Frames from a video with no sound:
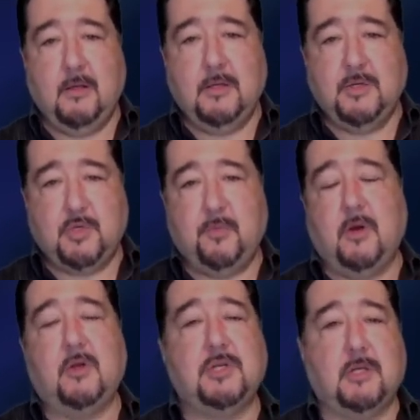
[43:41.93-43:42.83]

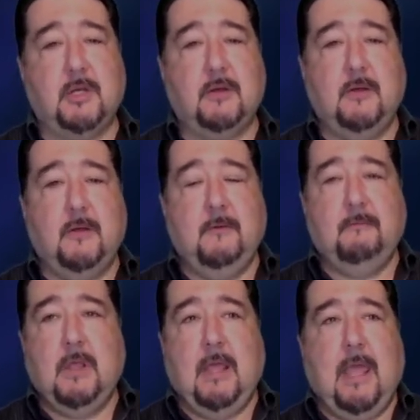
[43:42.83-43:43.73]
spiritually.
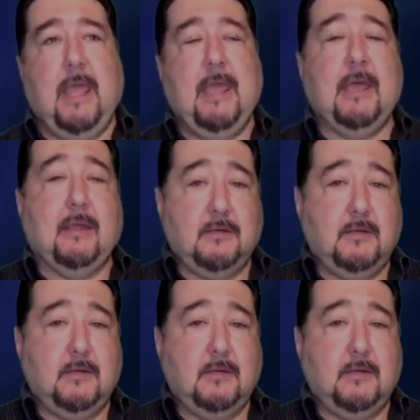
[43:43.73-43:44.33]
And